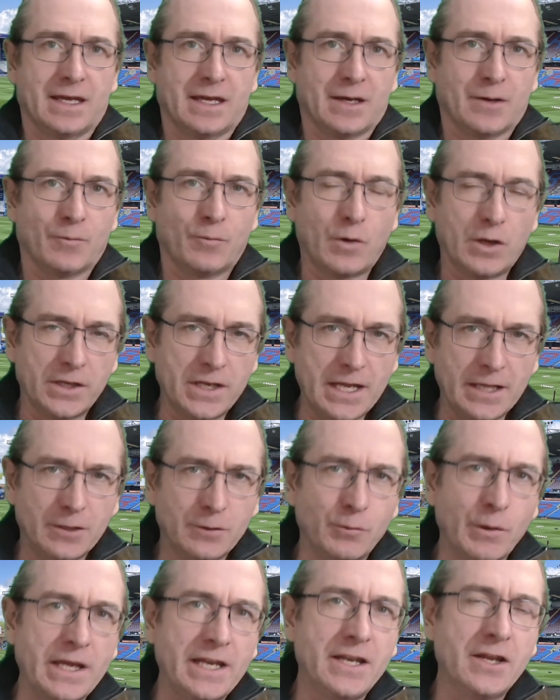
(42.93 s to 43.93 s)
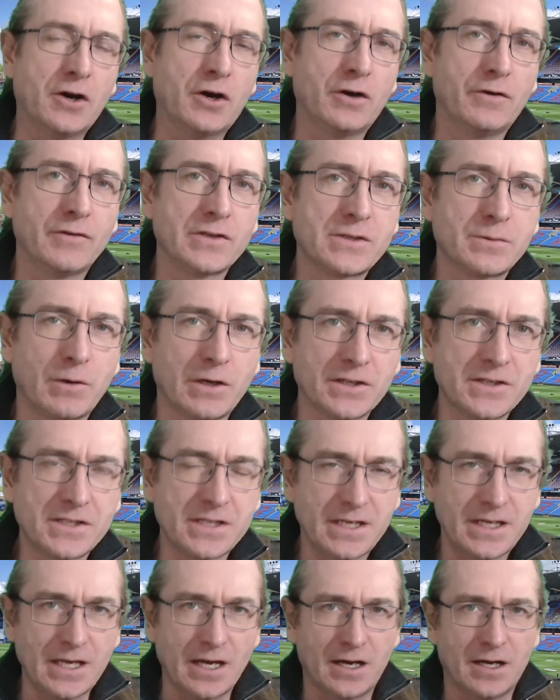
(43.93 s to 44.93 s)
1-0 win over
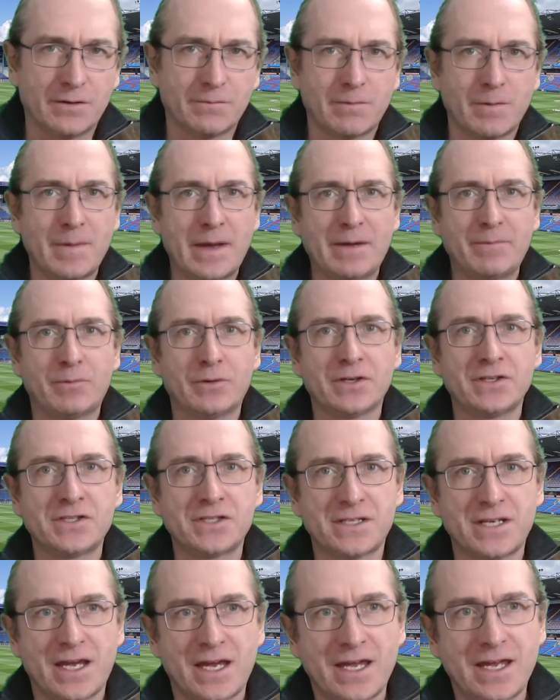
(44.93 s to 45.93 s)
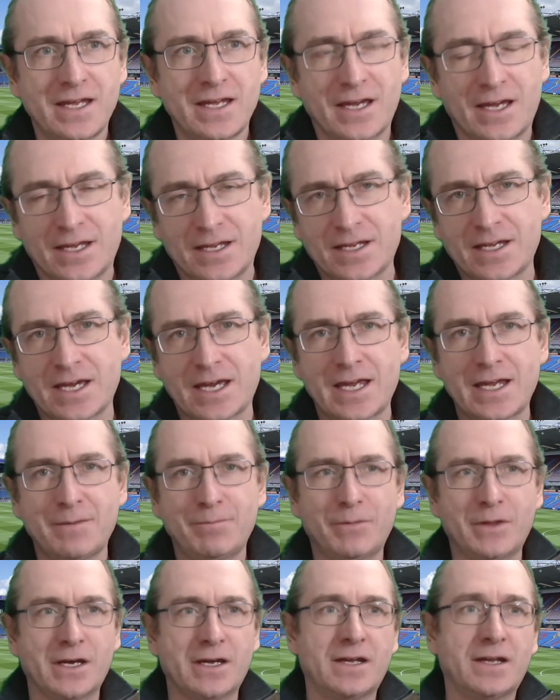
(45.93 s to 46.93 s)
Swansea on Remembrance Day, a game
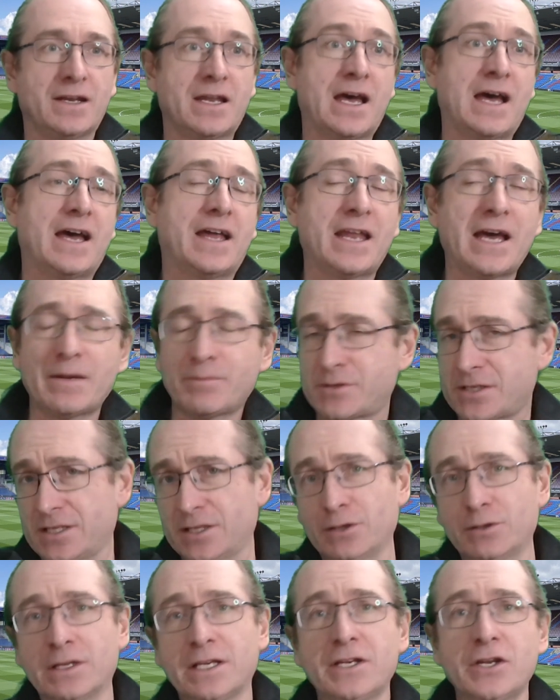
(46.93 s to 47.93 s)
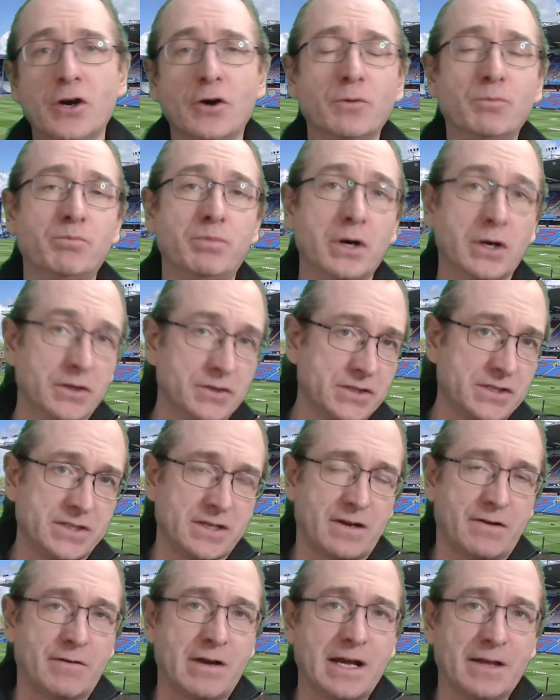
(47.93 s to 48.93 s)
that had absolutely no buzz
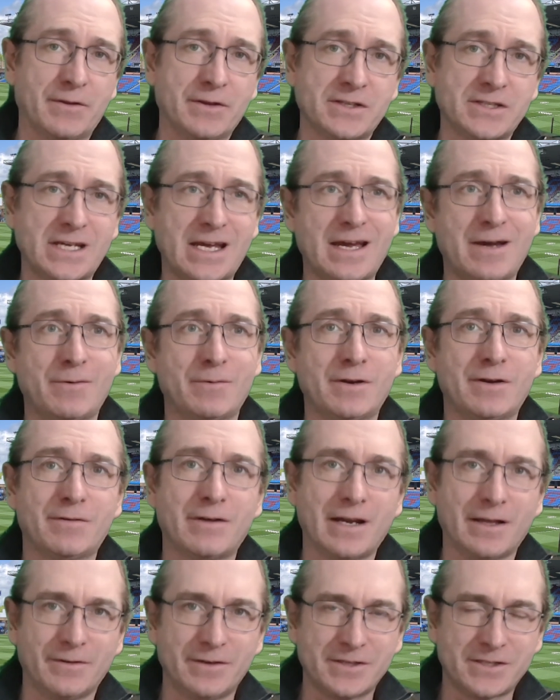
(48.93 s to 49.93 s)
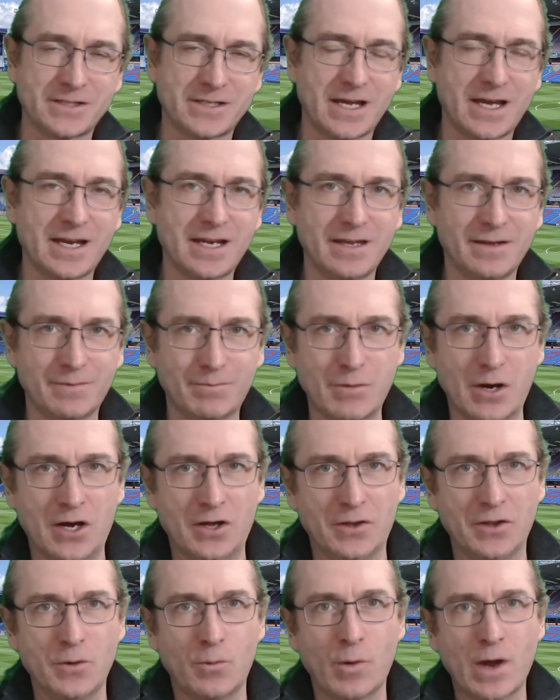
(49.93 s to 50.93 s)
around the town, around the stadium
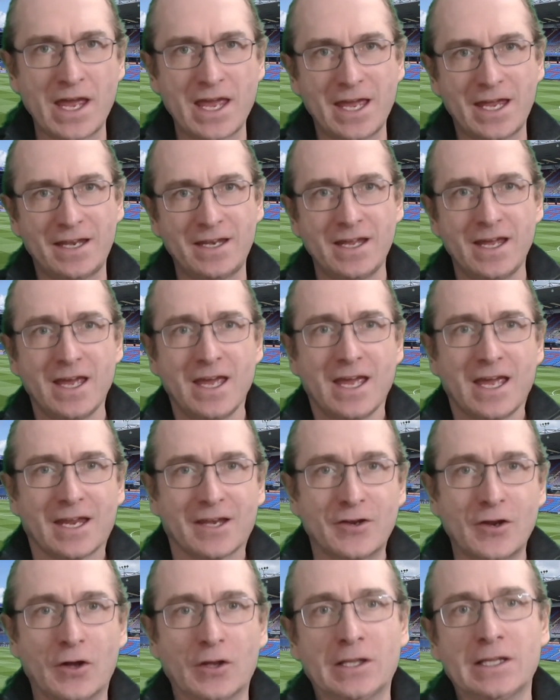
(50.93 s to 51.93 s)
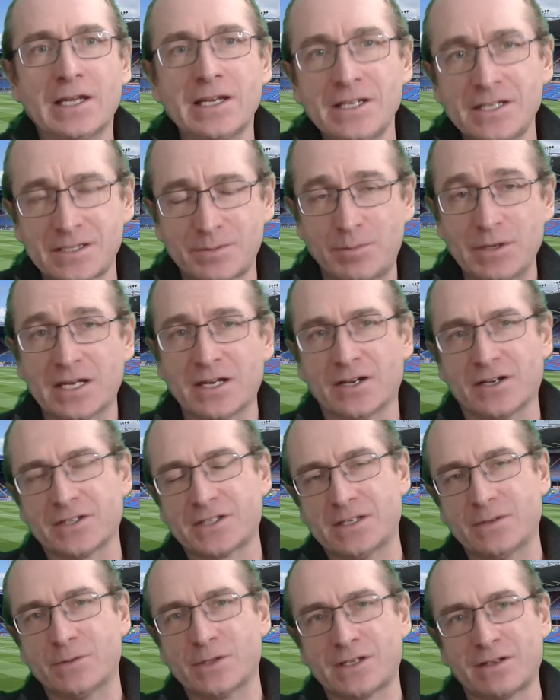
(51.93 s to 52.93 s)
on the way in, not least because
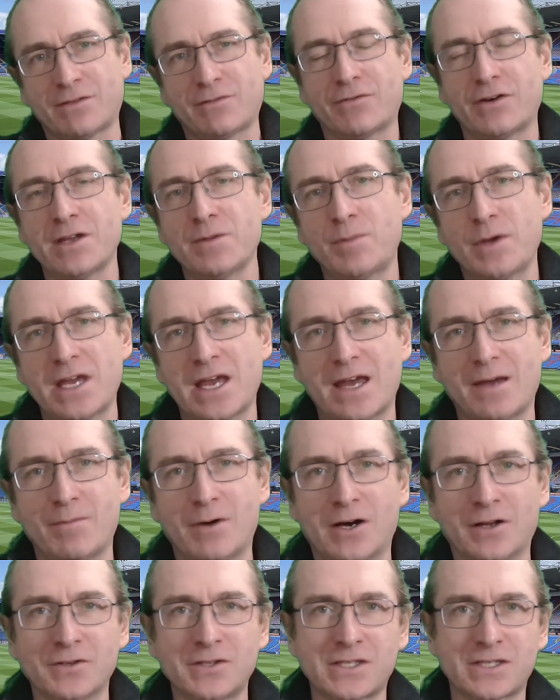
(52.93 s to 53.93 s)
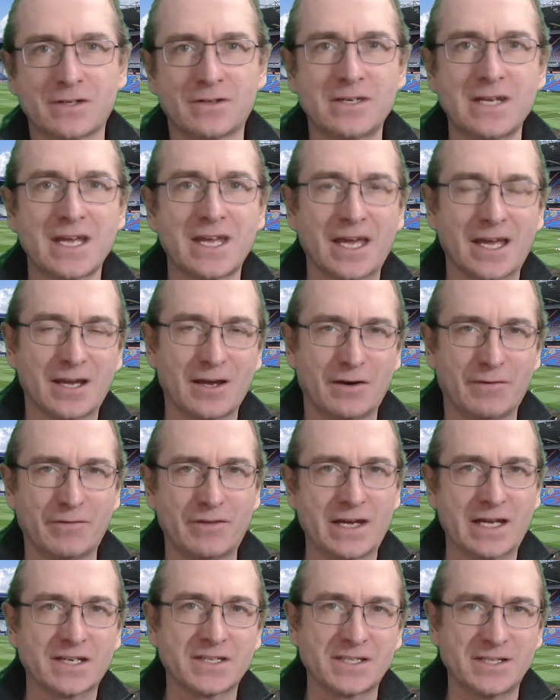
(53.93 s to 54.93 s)
it was a 3 PM on Sunday kickoff
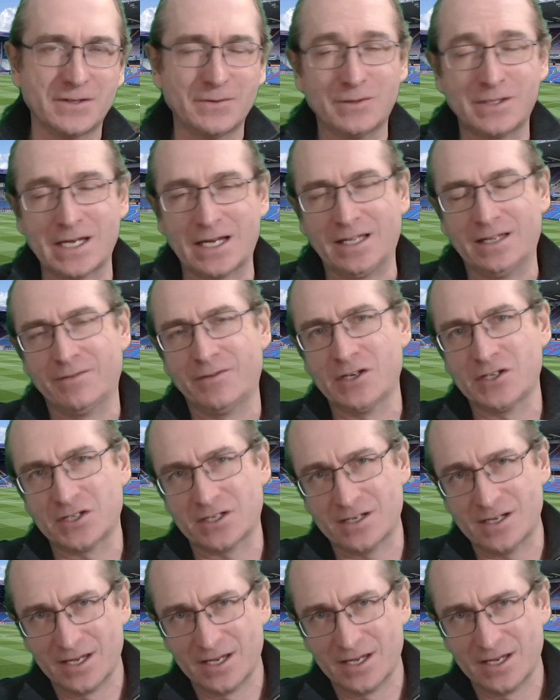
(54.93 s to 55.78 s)
thanks to television.